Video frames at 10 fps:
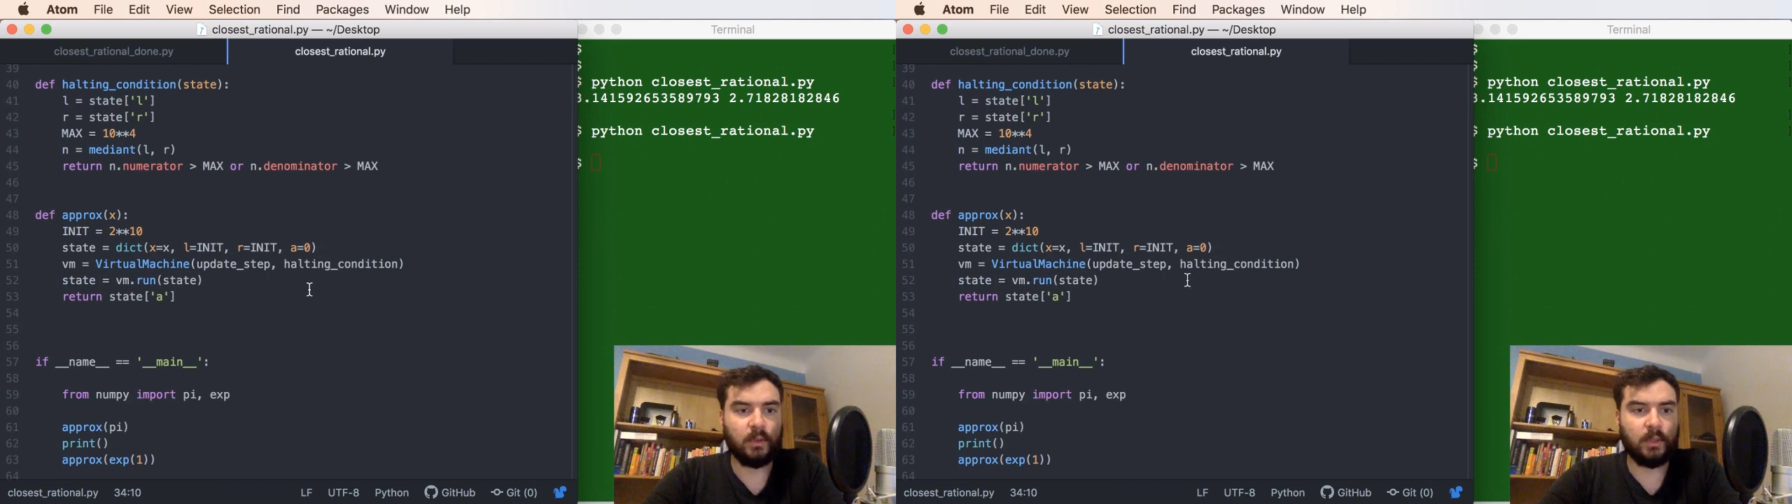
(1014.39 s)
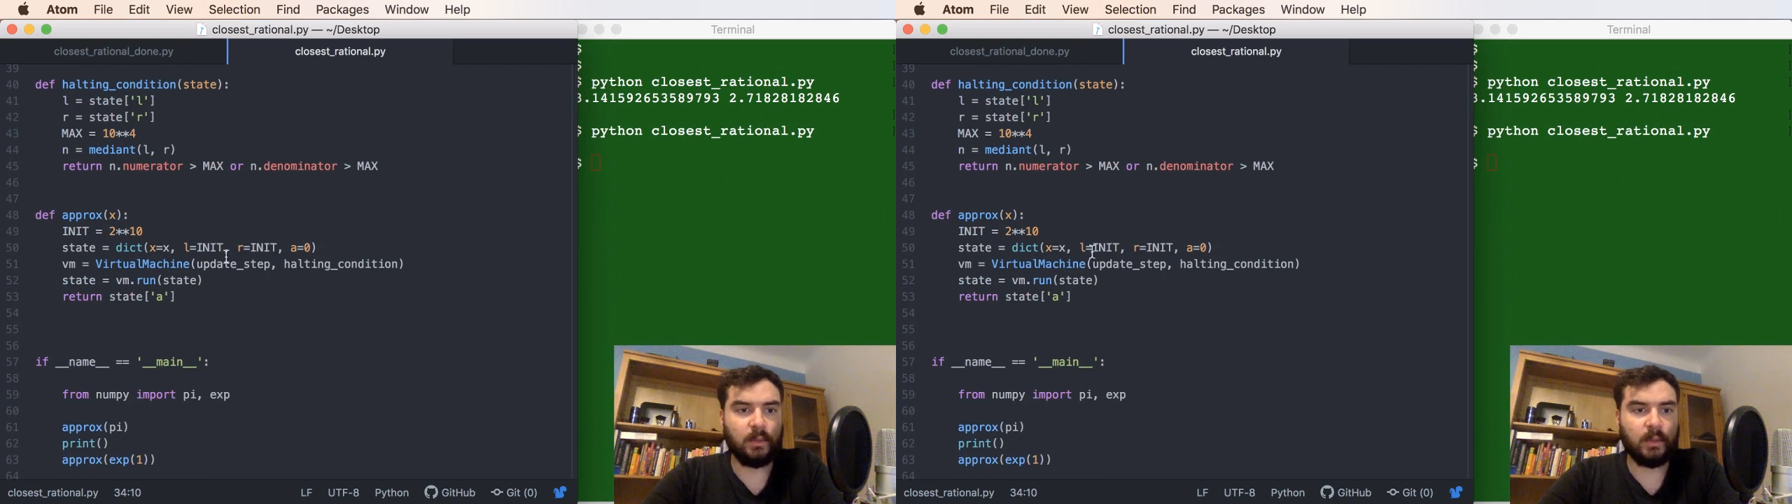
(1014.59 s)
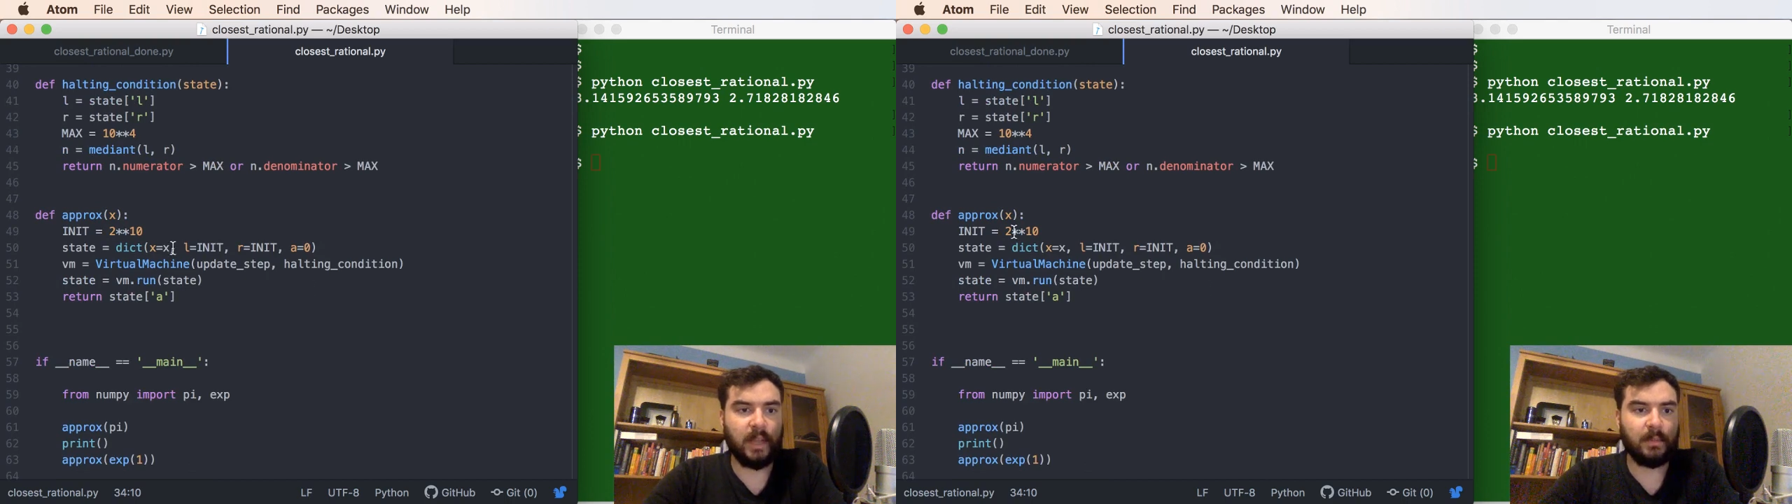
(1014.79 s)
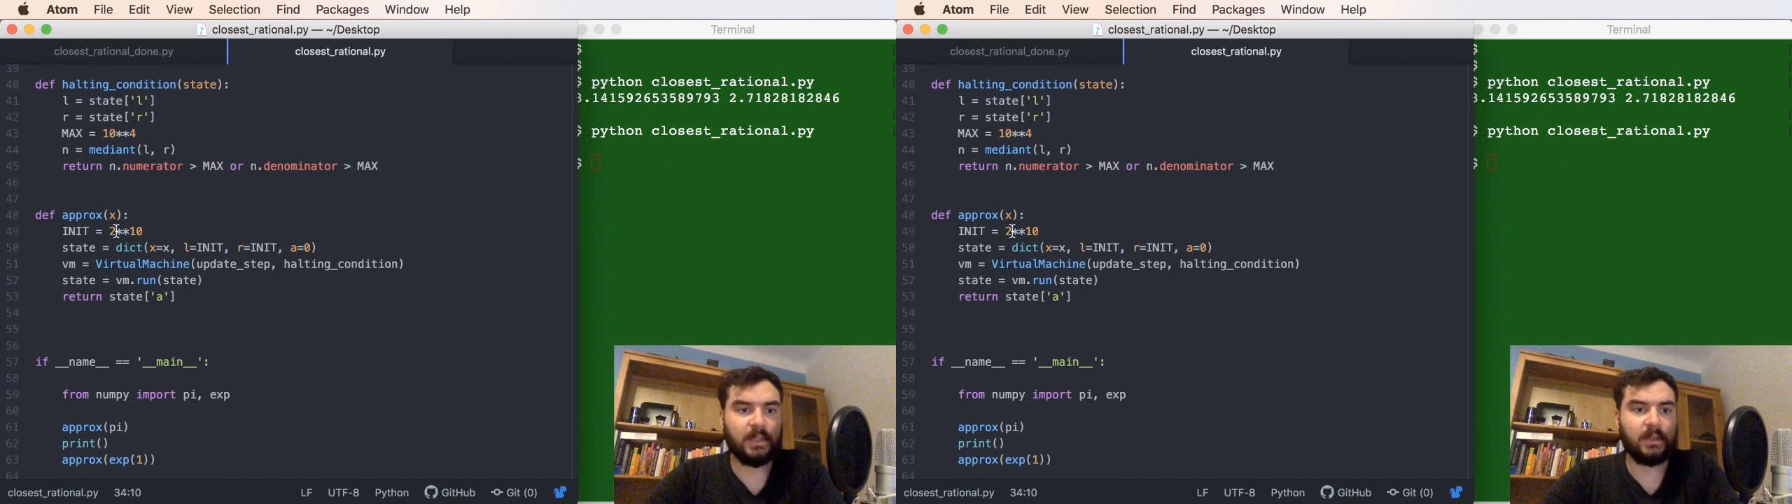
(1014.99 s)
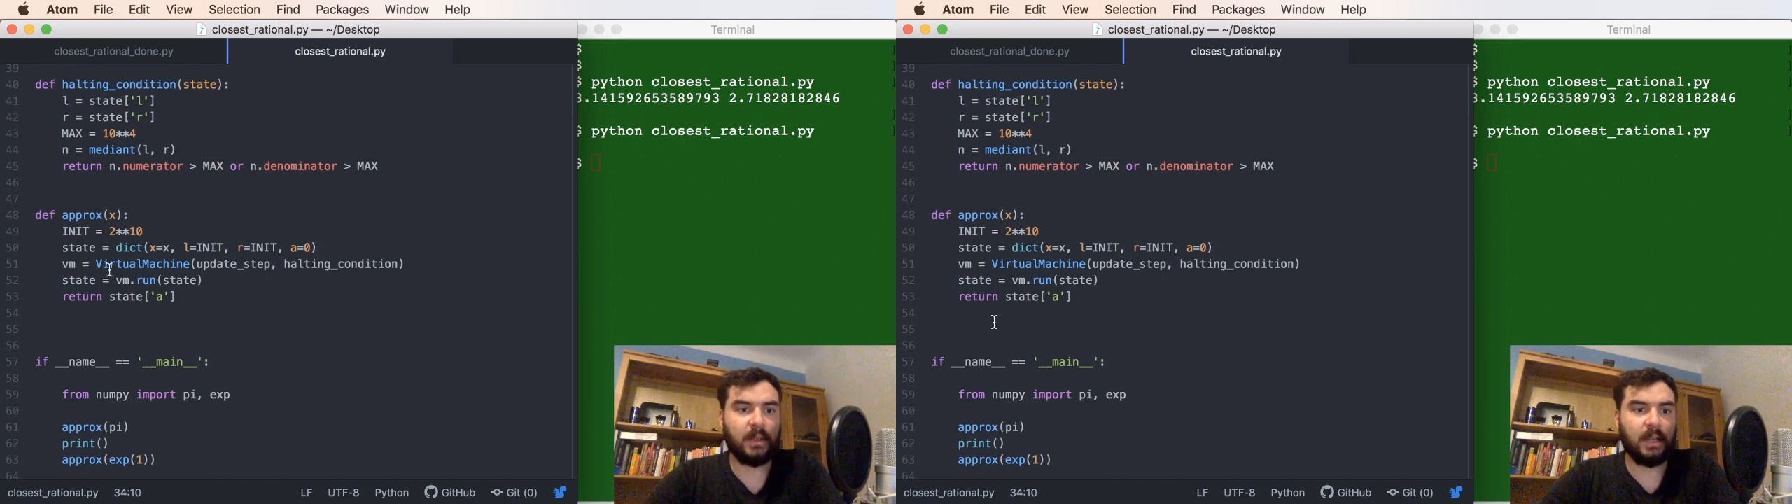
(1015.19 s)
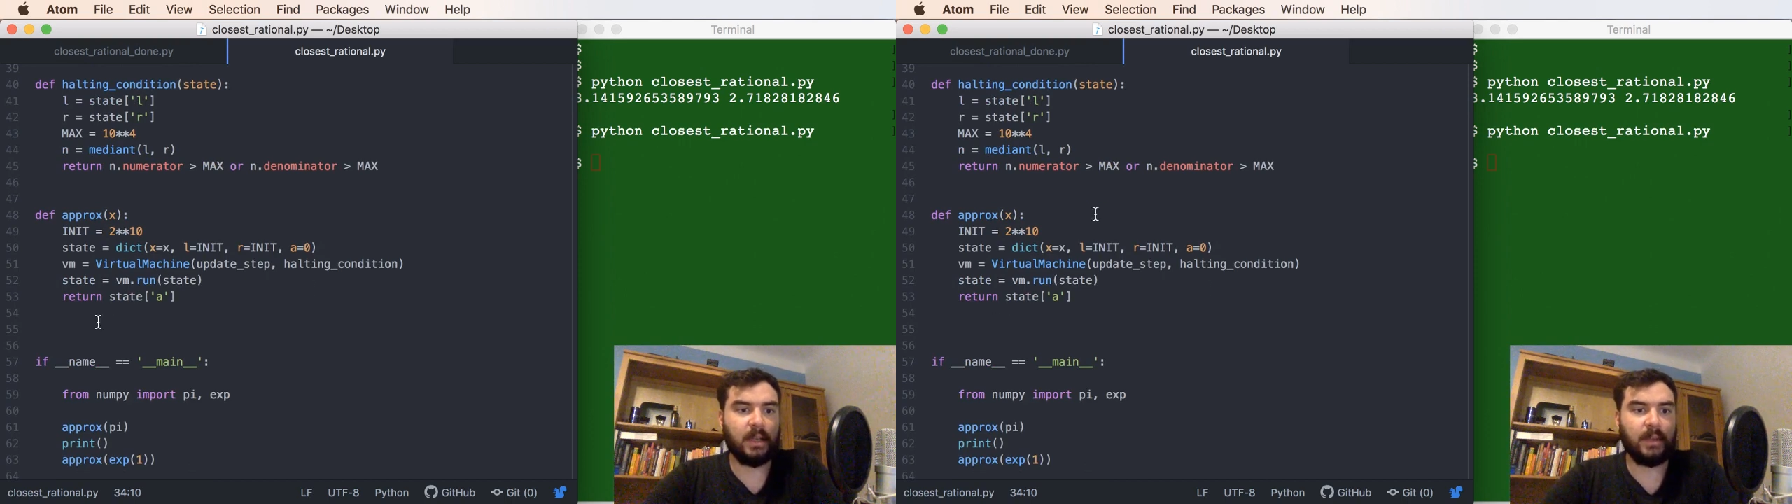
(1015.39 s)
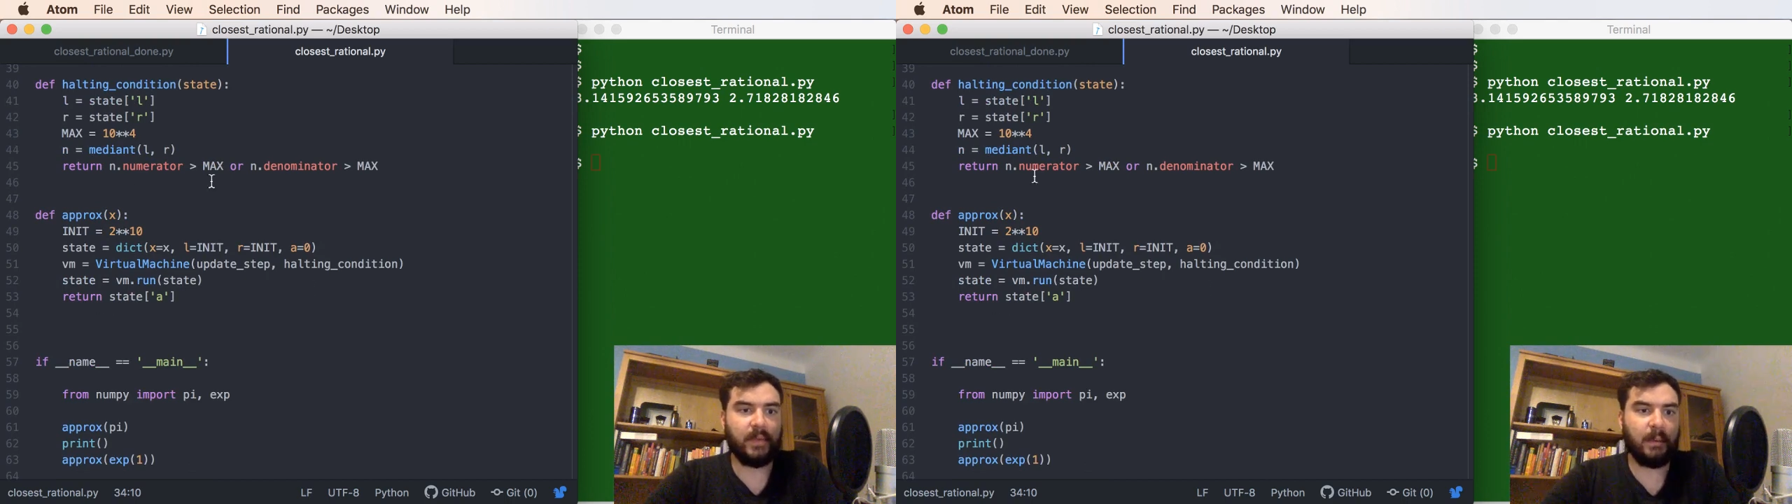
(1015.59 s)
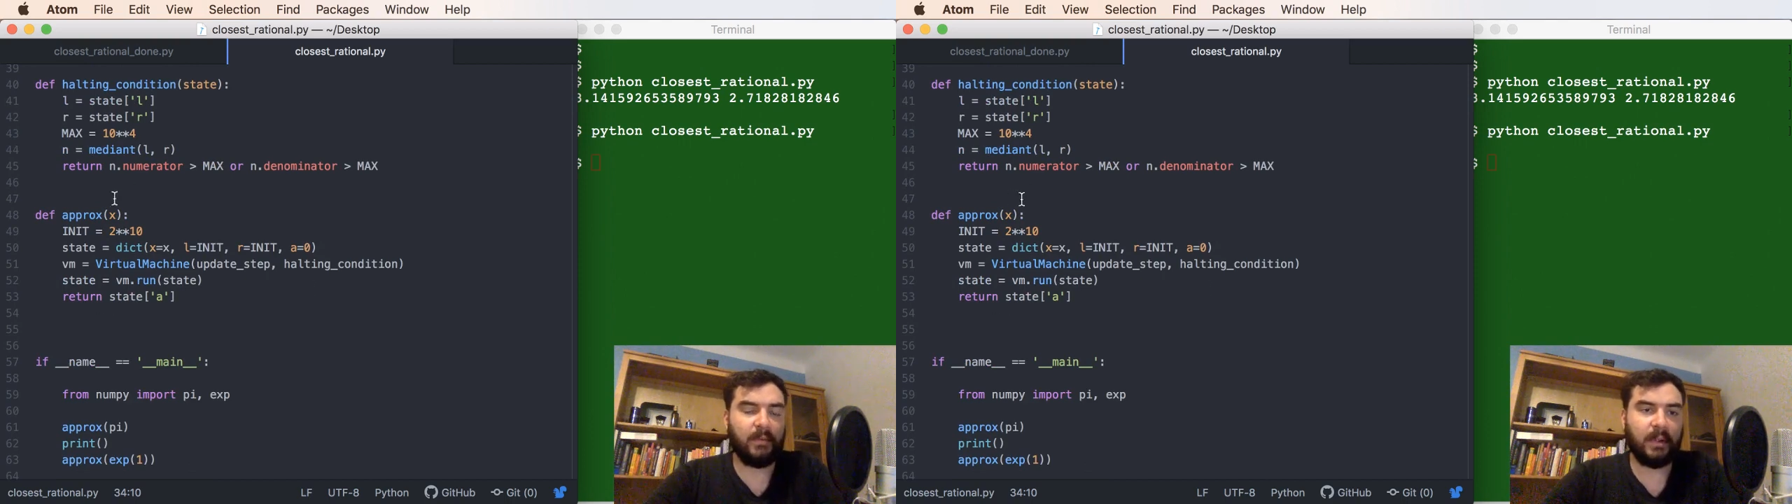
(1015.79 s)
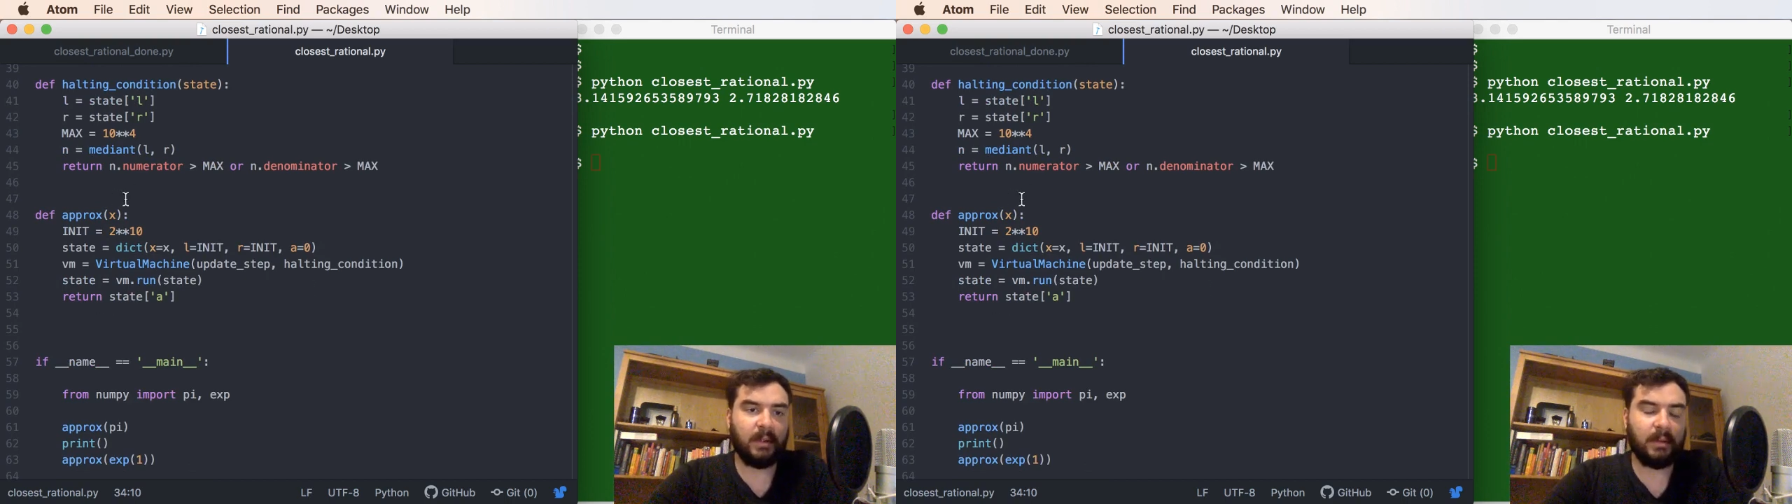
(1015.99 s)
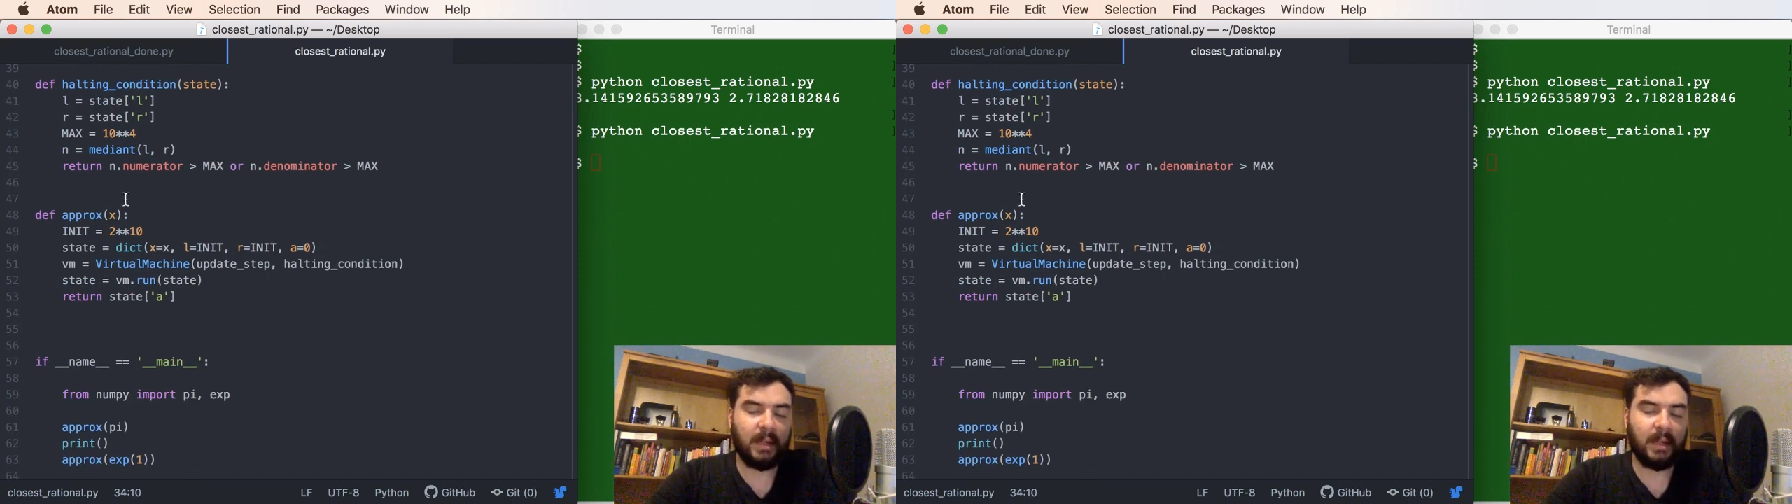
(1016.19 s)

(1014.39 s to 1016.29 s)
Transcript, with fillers: So what happens if everything,